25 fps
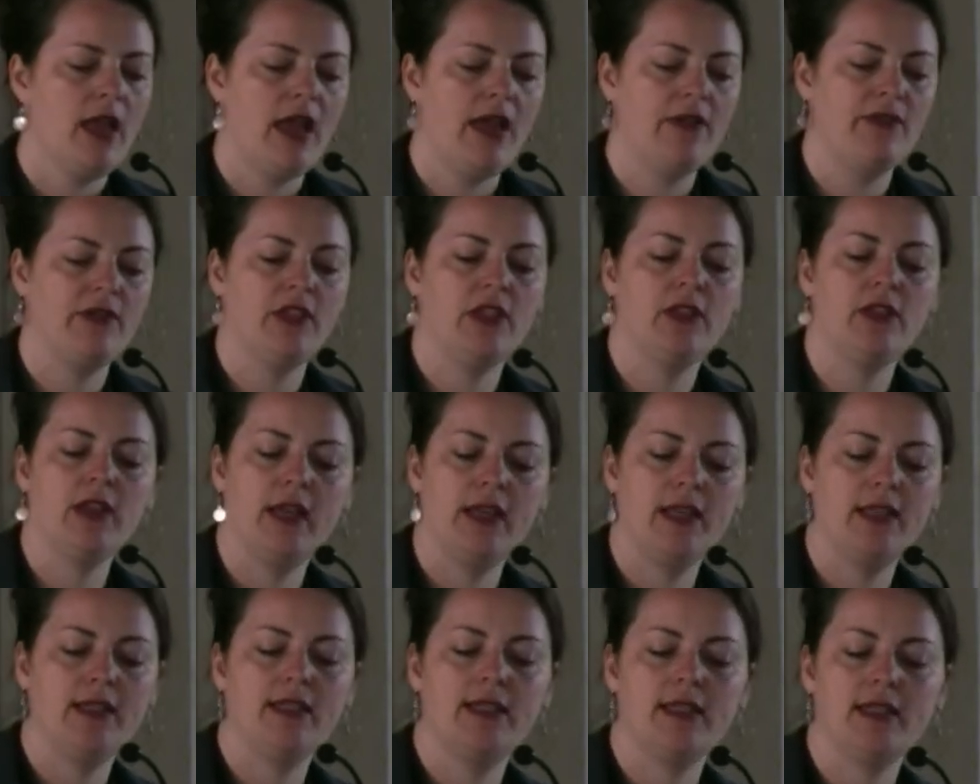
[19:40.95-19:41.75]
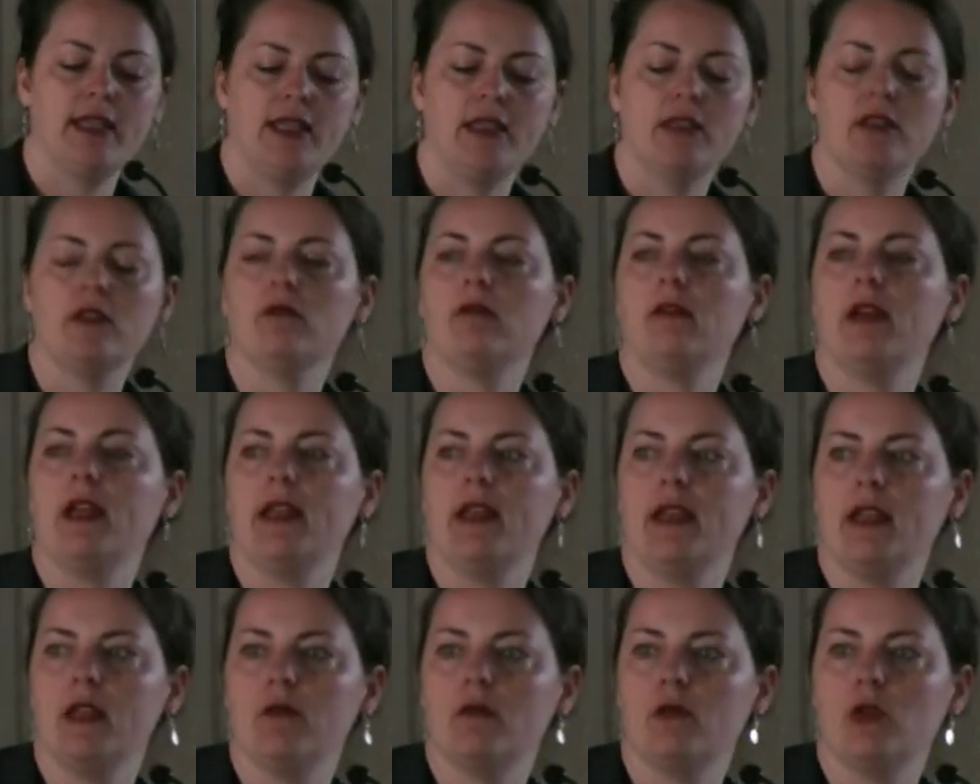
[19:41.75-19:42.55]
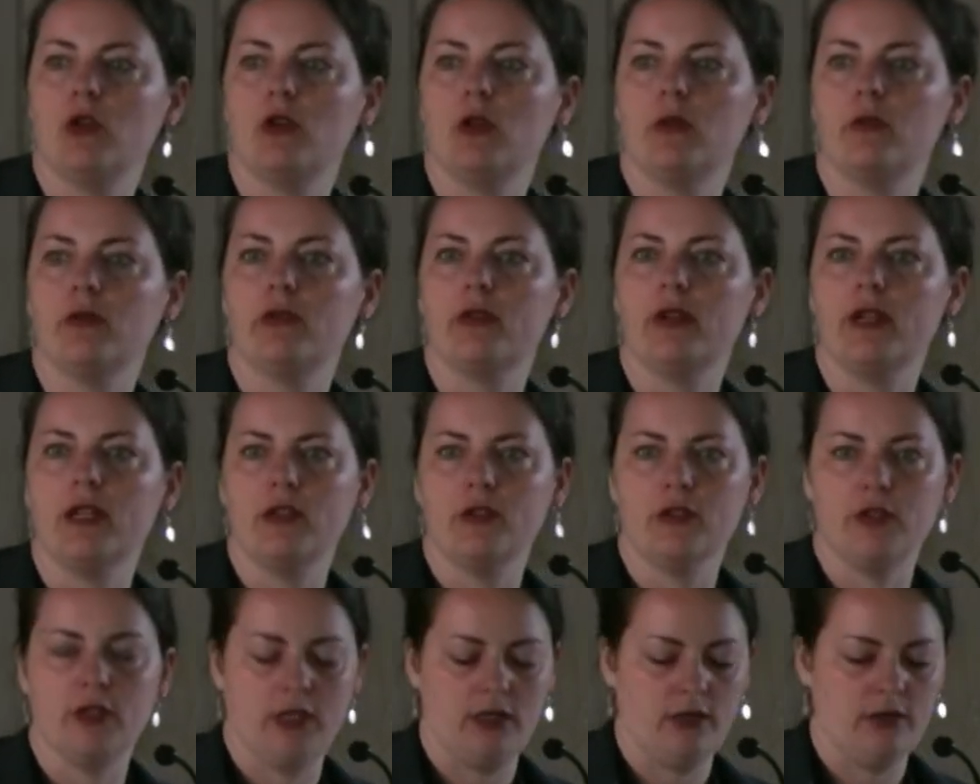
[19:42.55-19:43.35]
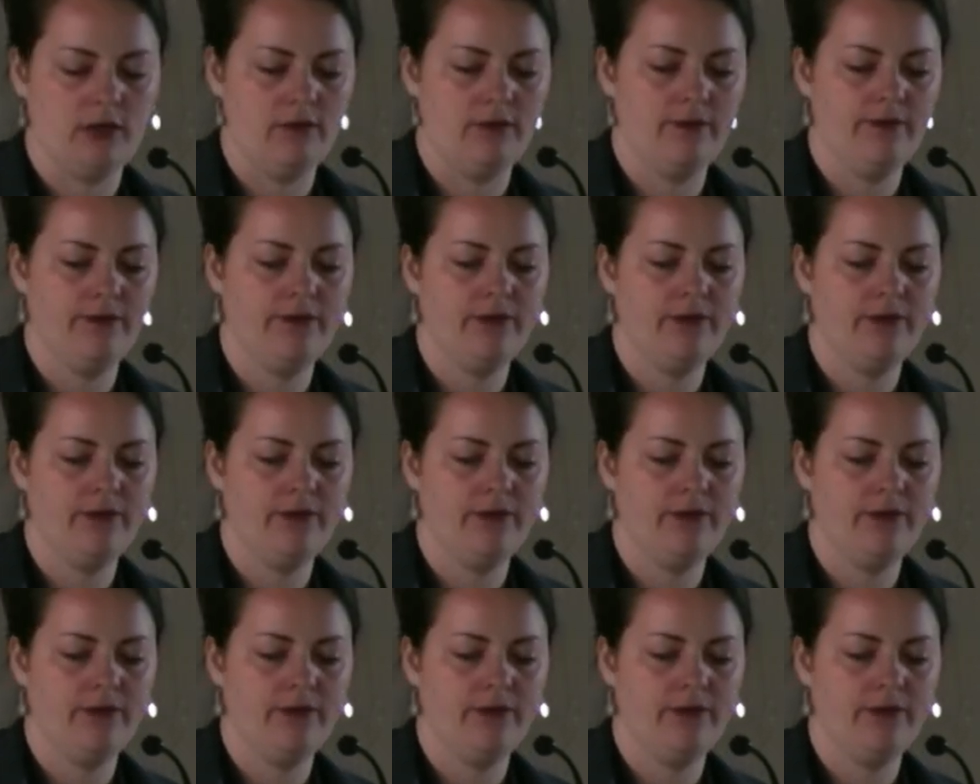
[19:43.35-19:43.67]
and the United States Radium Corporation.